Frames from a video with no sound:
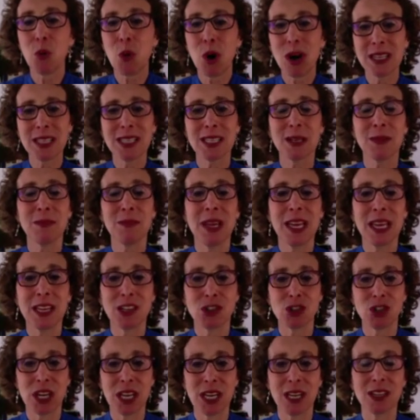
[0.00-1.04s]
want to make
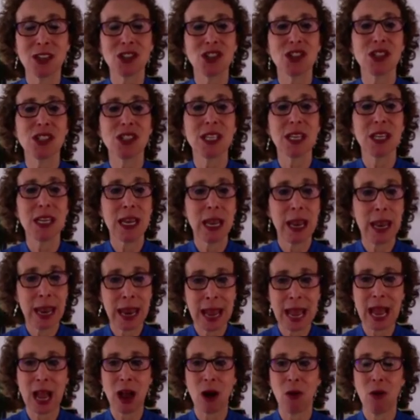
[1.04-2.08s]
changes
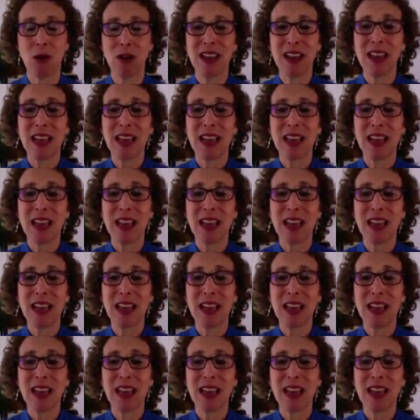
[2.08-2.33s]
now.